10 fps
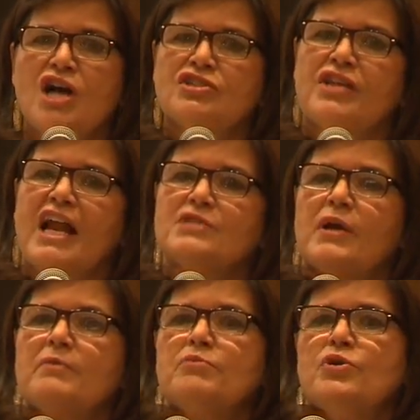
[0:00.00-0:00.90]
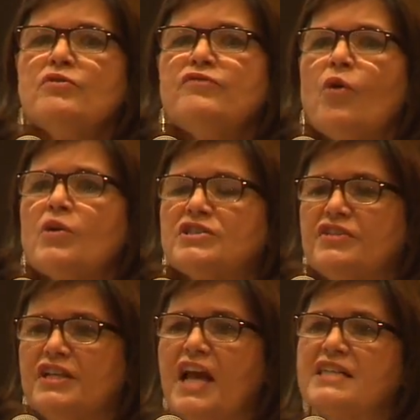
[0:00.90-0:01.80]
So that as we move forward to
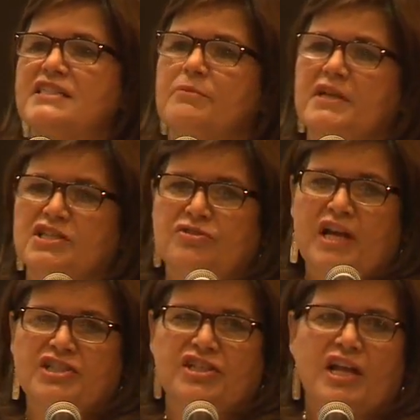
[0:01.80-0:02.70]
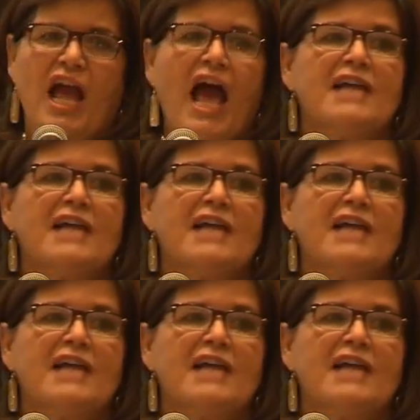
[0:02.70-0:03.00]
the next administration,